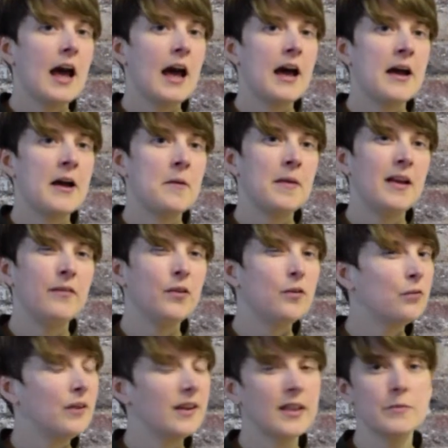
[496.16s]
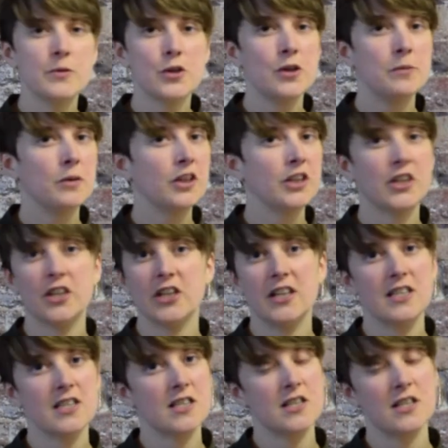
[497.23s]
If you feed them too much,
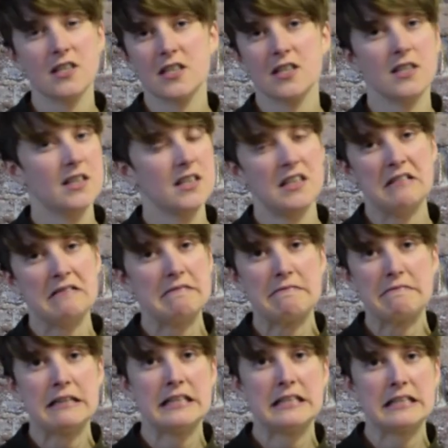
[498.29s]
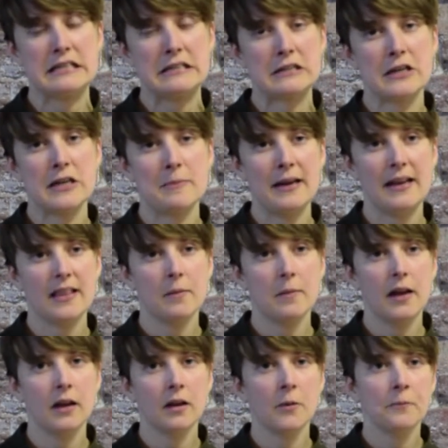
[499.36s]
it's just going to make them
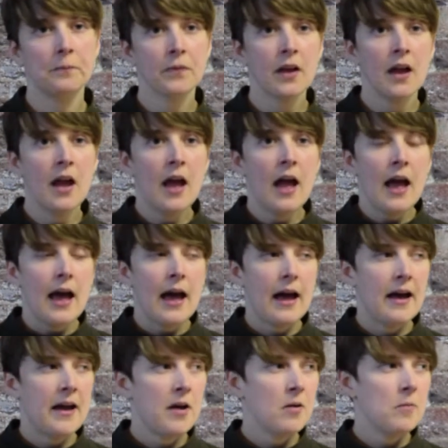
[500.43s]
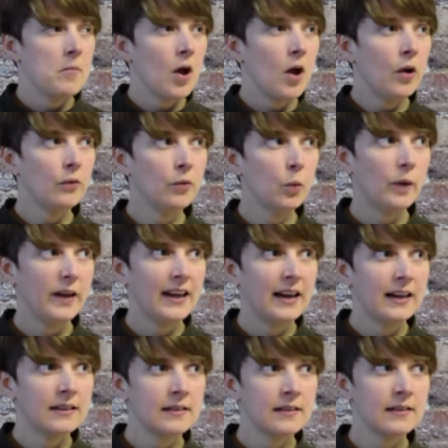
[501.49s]
ill. Over
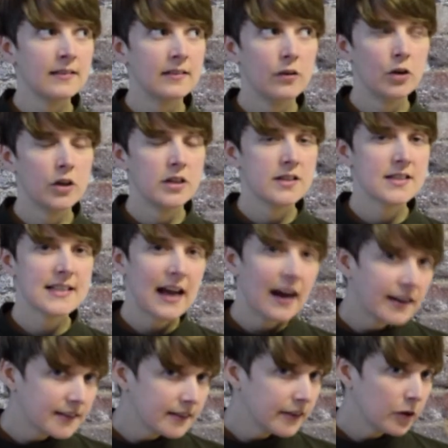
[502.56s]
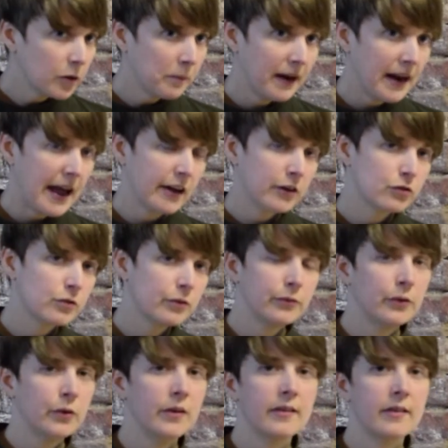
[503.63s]
weekends, you can just add a little bit extra
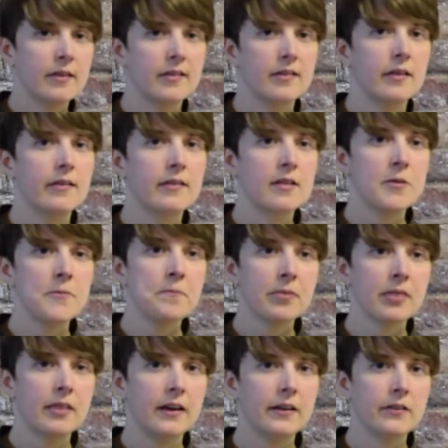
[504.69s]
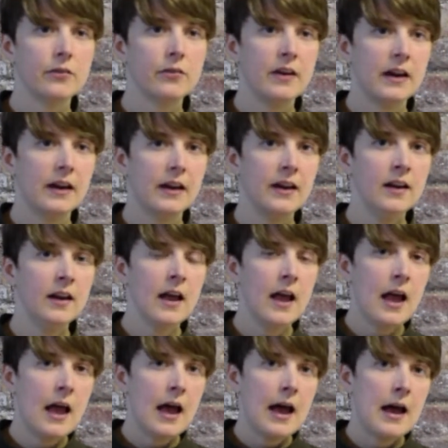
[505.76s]
food to the system, that's fine.
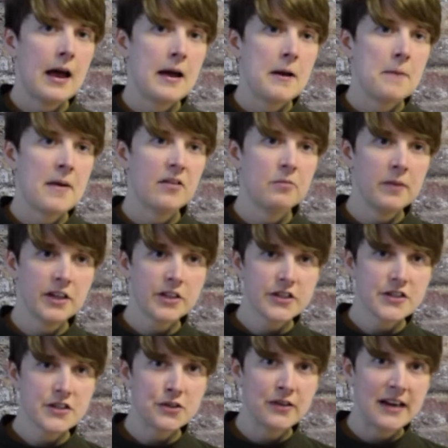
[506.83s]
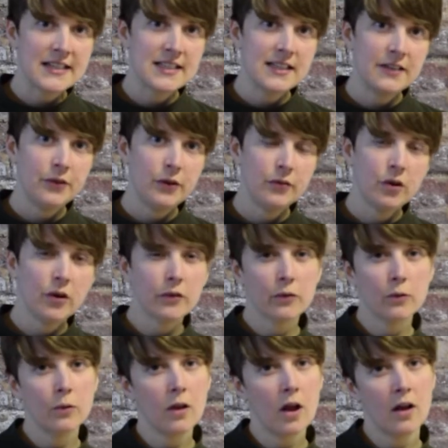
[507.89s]
I've mentioned already, if you've got a
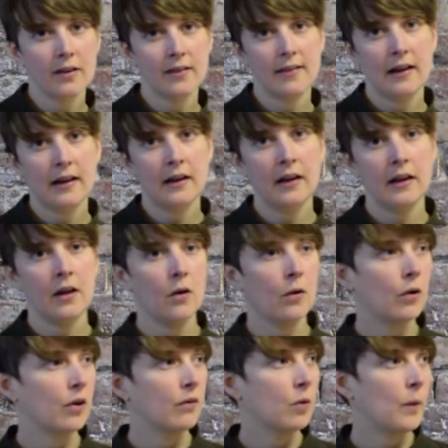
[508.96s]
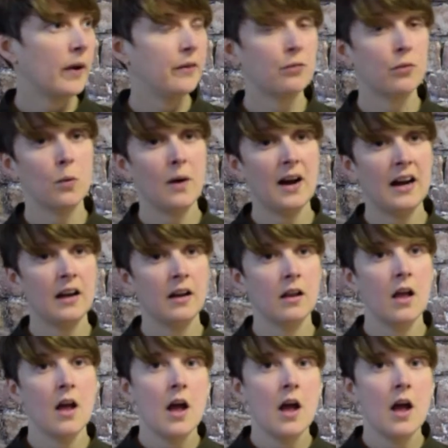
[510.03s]
school holiday or you're away for a while,